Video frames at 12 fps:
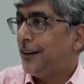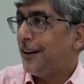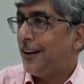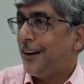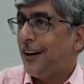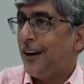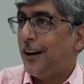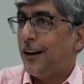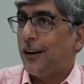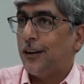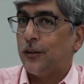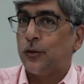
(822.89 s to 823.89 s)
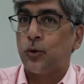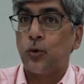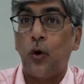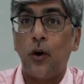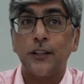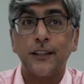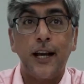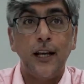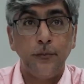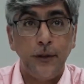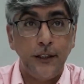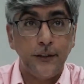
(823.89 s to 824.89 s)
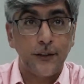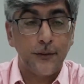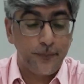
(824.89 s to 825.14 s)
through hostile means,